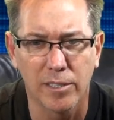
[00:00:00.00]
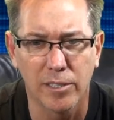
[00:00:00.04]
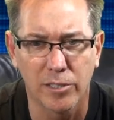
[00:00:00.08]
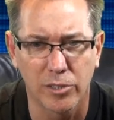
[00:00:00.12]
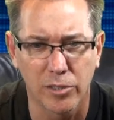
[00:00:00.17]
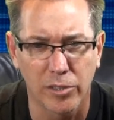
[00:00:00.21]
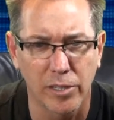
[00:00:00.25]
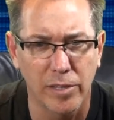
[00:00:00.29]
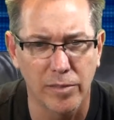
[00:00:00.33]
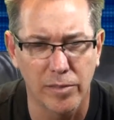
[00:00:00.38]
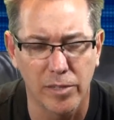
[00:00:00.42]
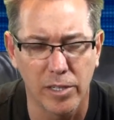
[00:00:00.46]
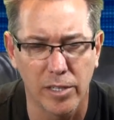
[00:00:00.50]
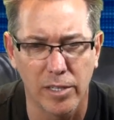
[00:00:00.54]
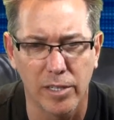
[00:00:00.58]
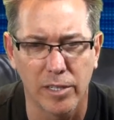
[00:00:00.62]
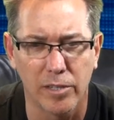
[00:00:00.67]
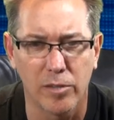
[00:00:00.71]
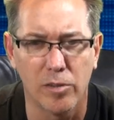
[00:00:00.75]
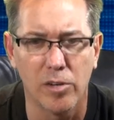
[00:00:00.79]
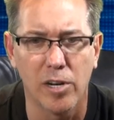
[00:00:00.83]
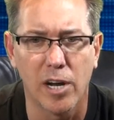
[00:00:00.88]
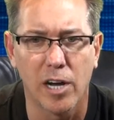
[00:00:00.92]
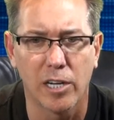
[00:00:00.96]
This will give you
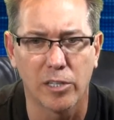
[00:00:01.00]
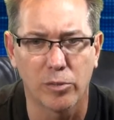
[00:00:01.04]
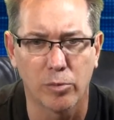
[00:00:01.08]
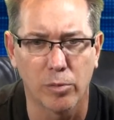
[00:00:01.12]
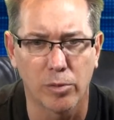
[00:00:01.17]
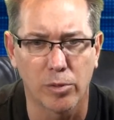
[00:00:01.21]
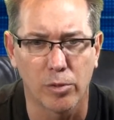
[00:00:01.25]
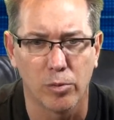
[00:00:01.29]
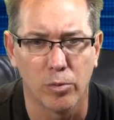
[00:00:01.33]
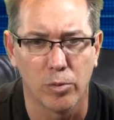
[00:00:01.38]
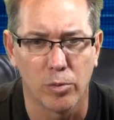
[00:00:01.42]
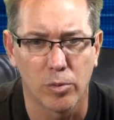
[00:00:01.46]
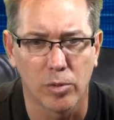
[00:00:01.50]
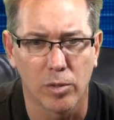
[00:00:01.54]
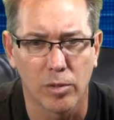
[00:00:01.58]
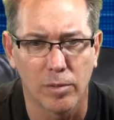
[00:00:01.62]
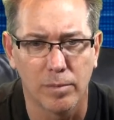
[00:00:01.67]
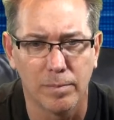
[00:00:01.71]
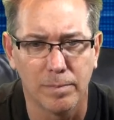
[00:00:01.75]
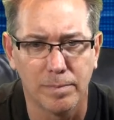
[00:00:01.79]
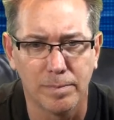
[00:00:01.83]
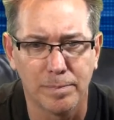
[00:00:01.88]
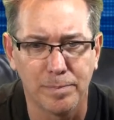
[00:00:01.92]
another notch with Google.